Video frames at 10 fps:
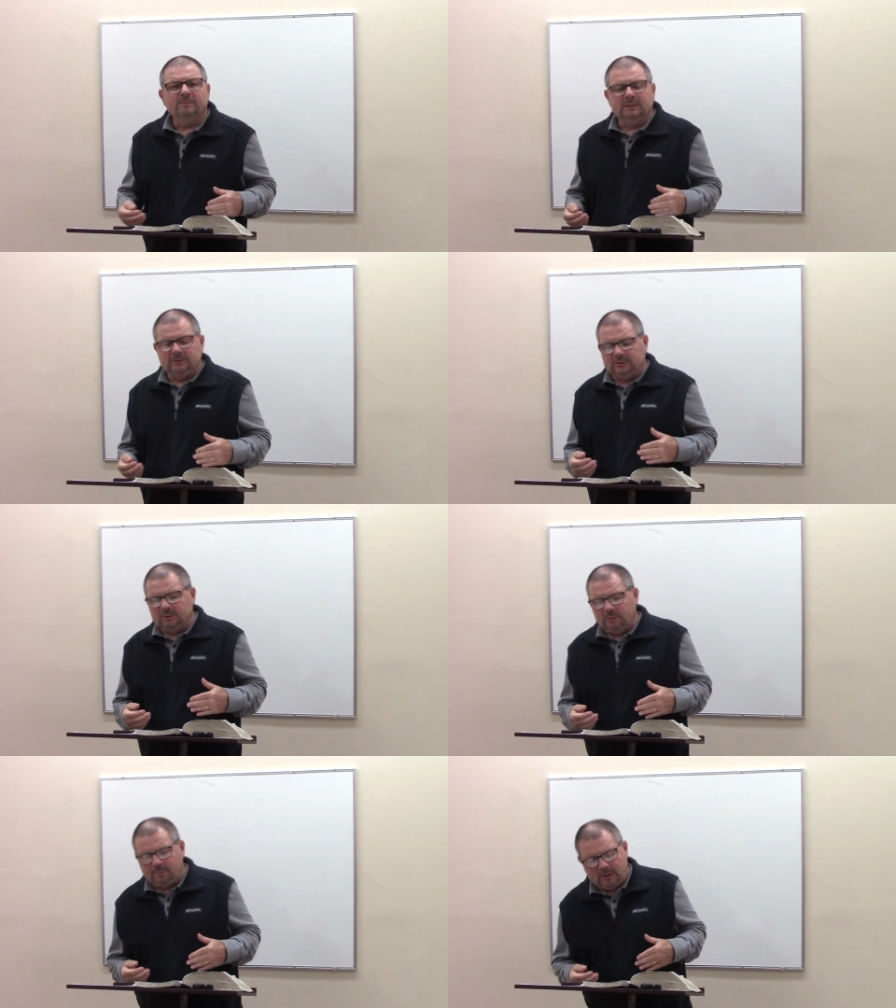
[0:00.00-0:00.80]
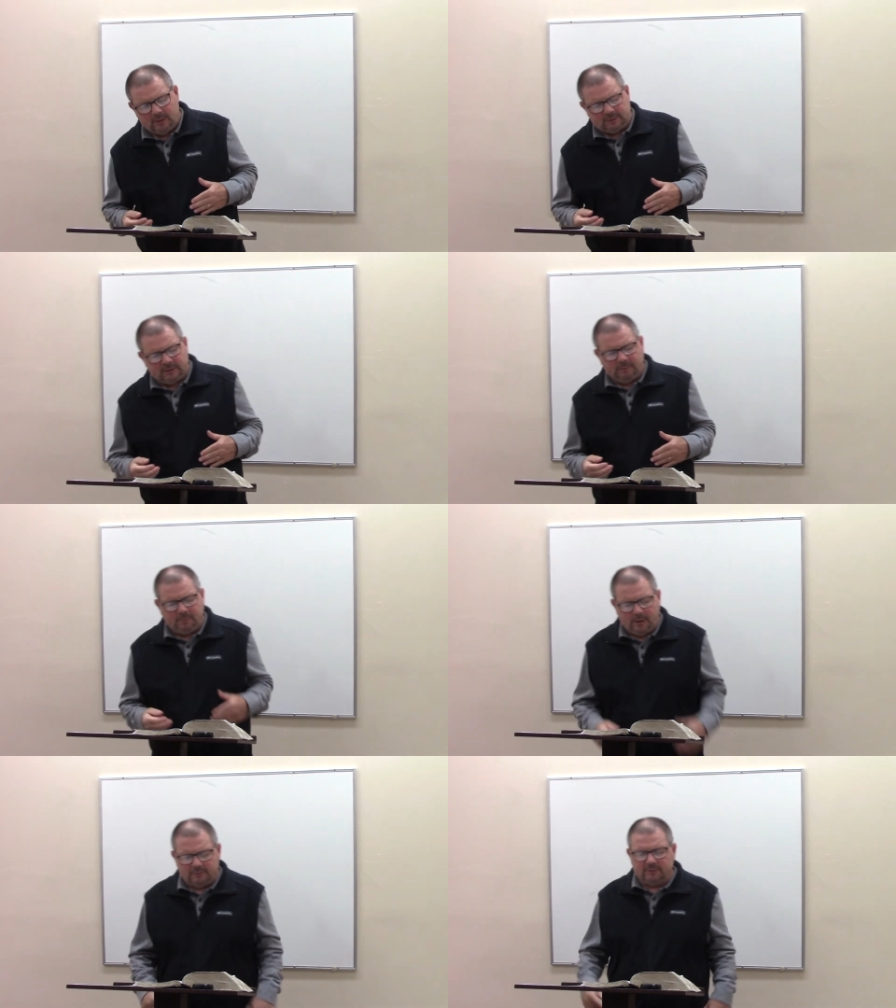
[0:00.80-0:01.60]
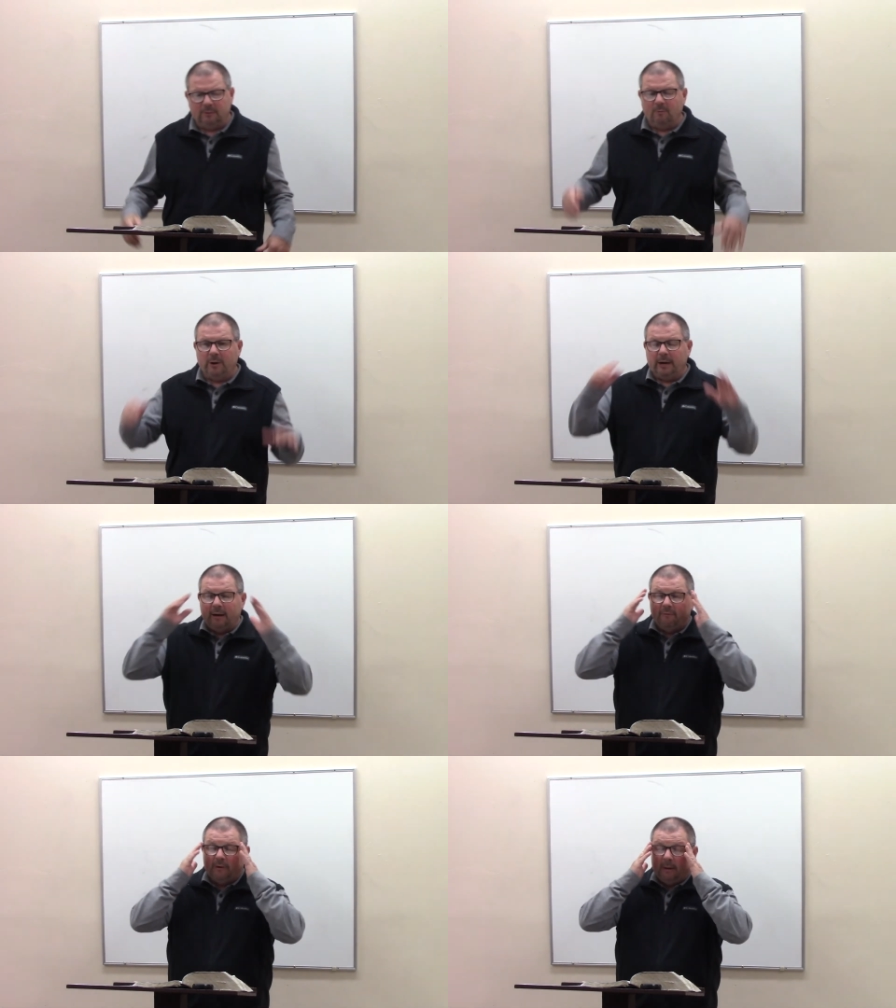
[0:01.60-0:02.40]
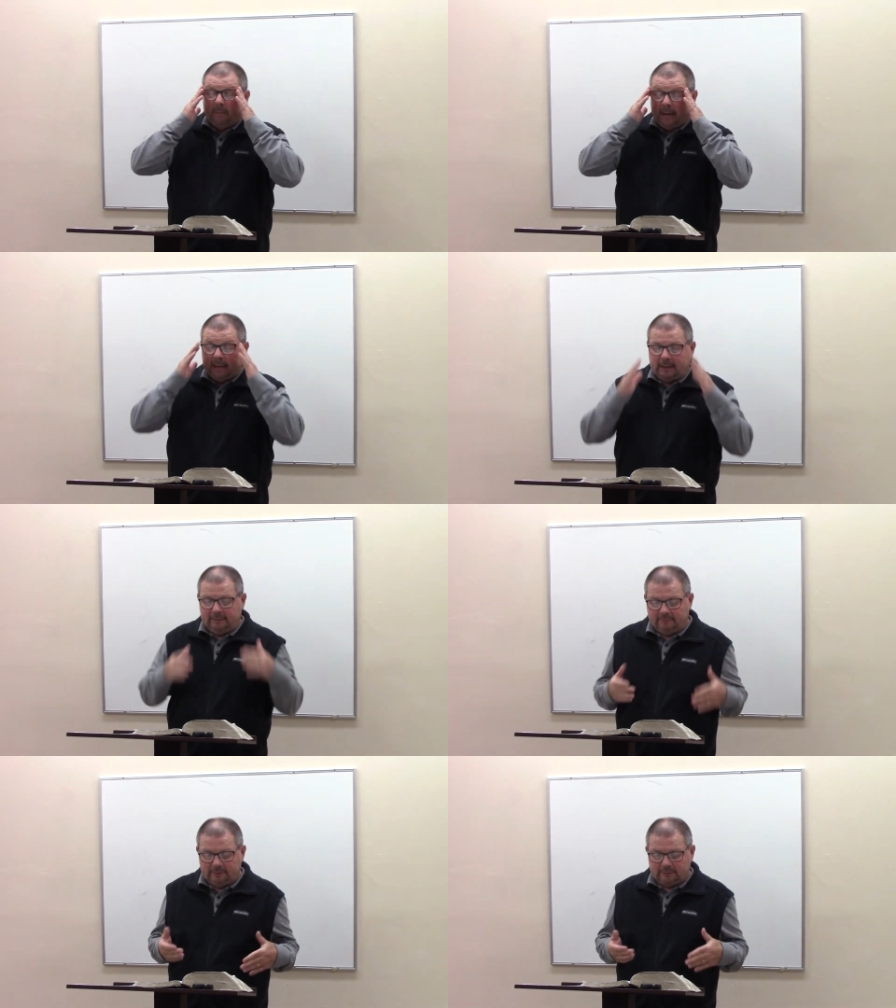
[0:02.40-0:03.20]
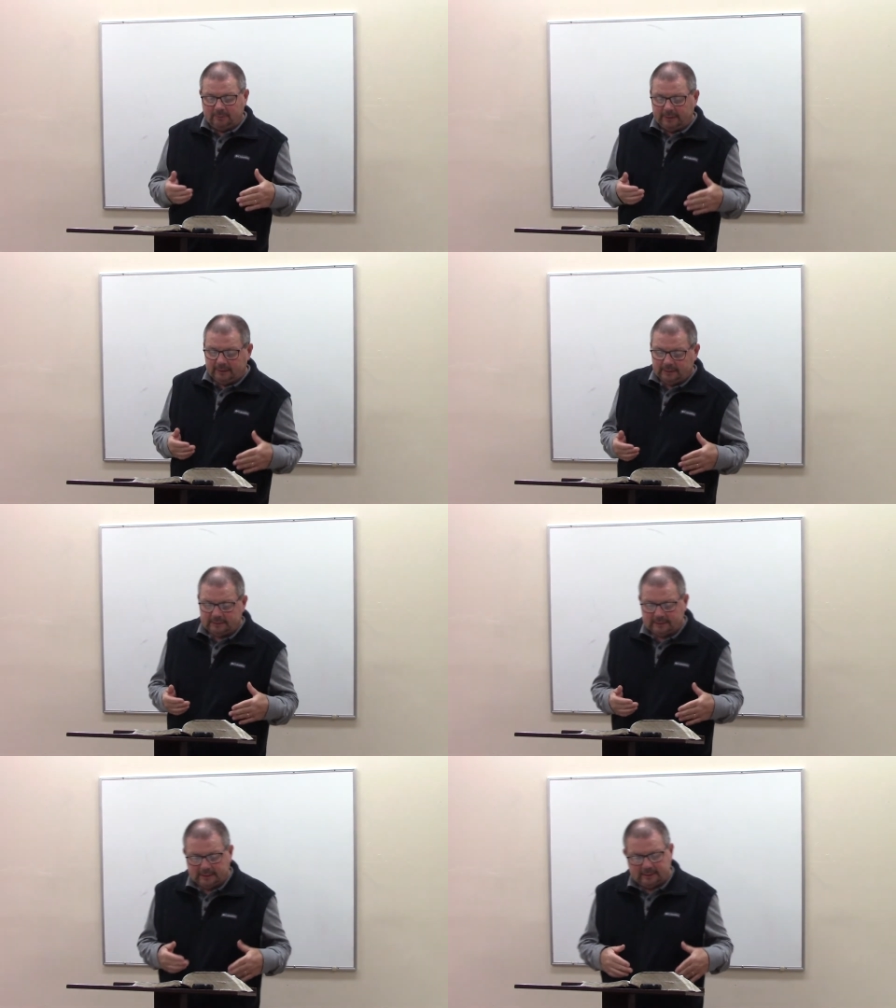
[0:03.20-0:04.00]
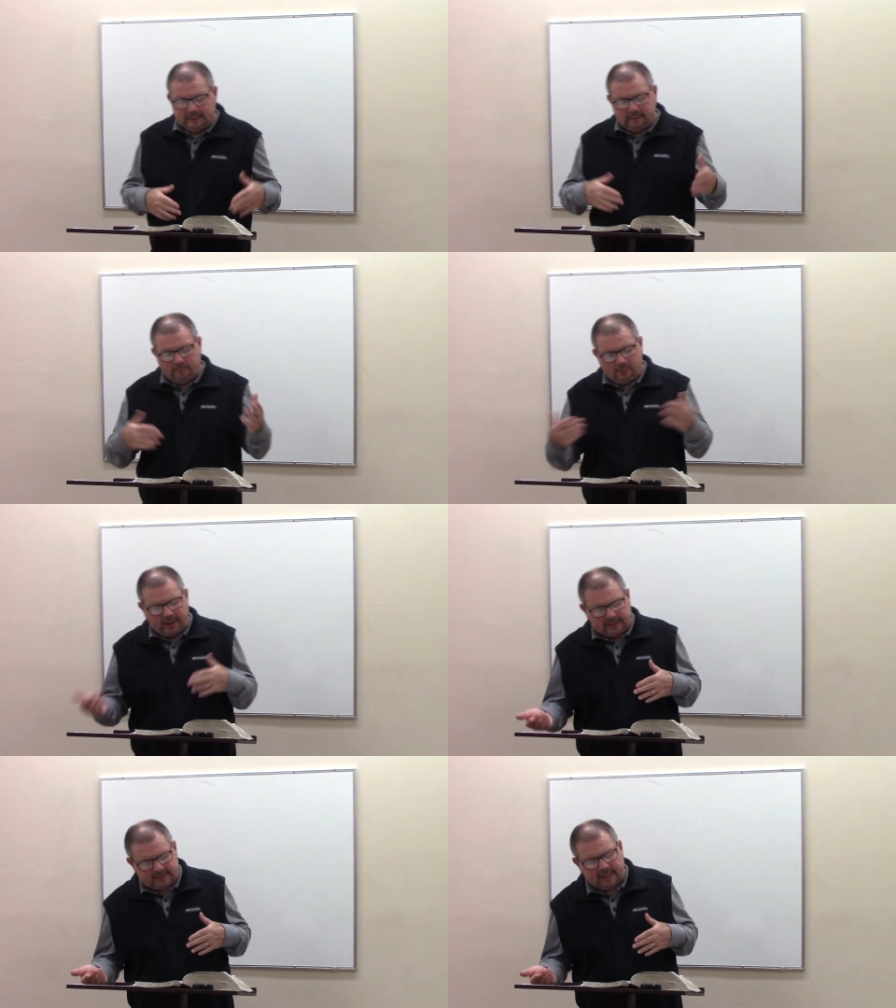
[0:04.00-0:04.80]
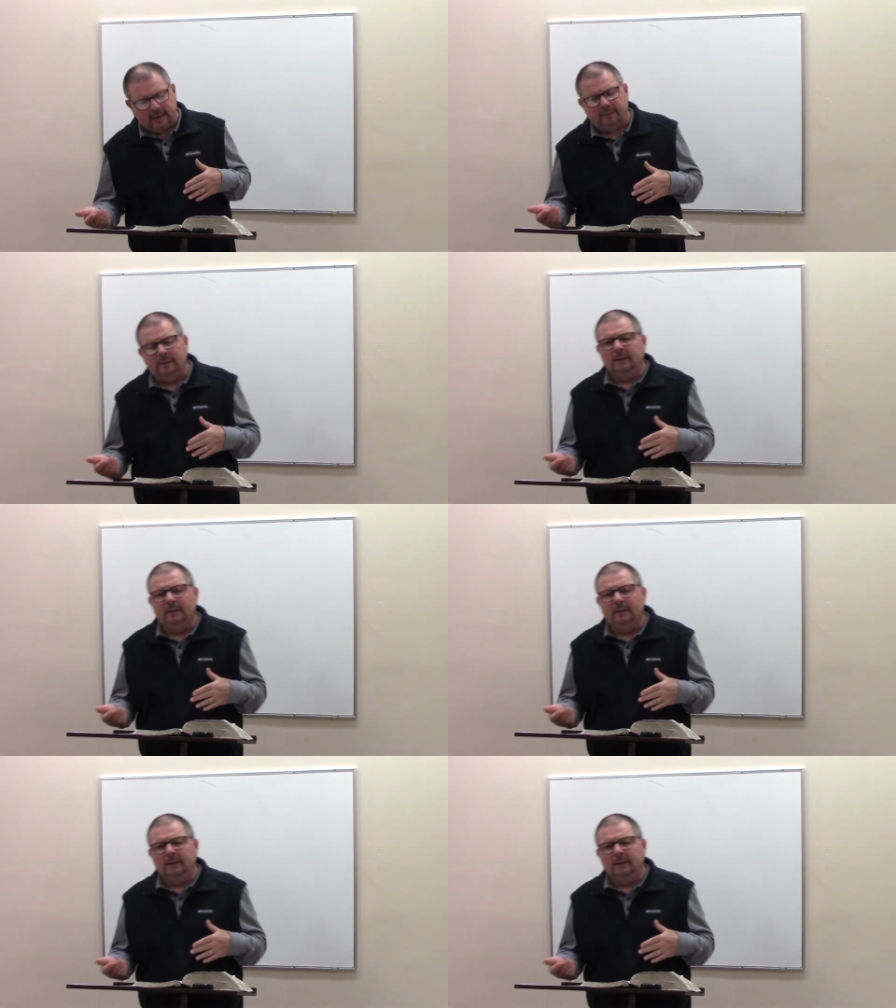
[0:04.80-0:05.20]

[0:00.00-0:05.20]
Did you see what Paul said? Paul said, wherever I'm at, I've learned to be a tent." Then it breaks down,